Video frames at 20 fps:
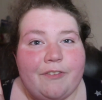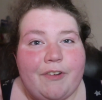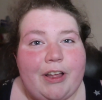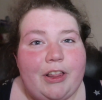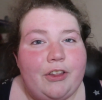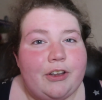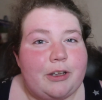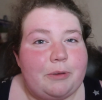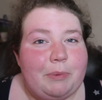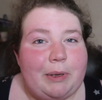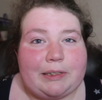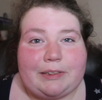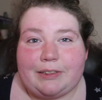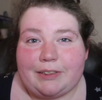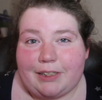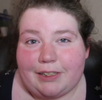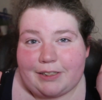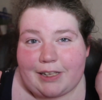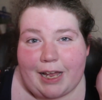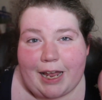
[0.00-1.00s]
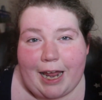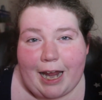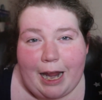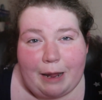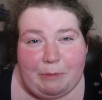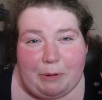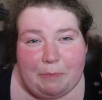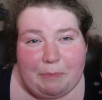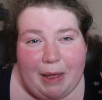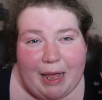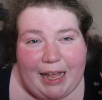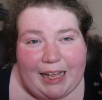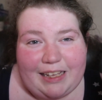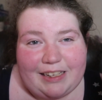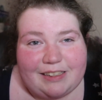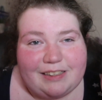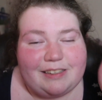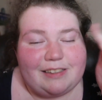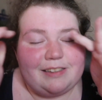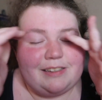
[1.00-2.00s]
If I look a mess, it's because I am a
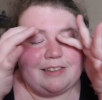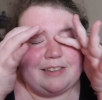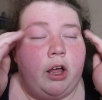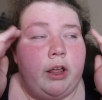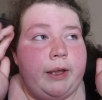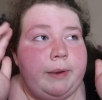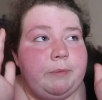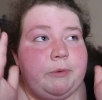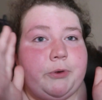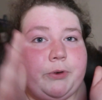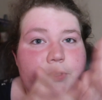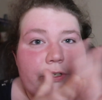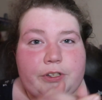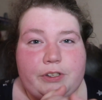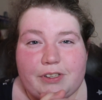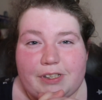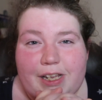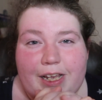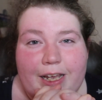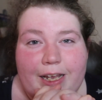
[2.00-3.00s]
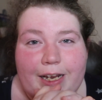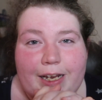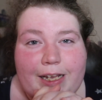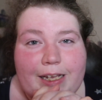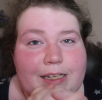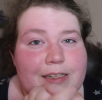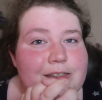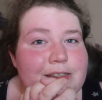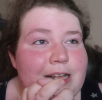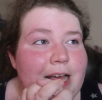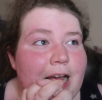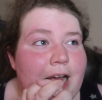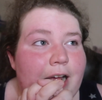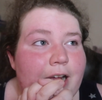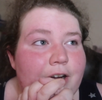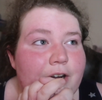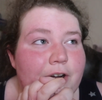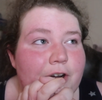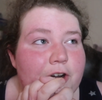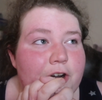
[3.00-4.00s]
mess. All I'm going to say is
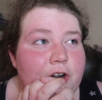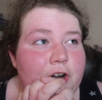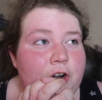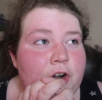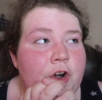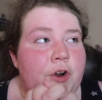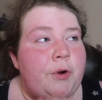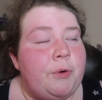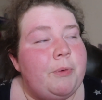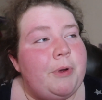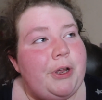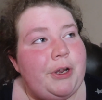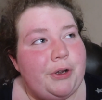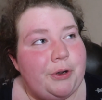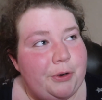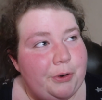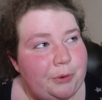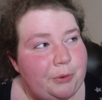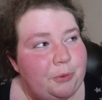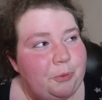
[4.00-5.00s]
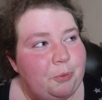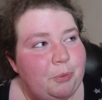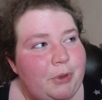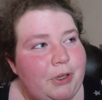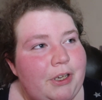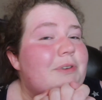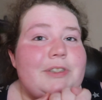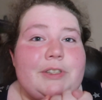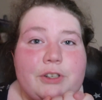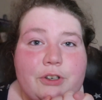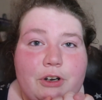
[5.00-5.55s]
that no Way Home was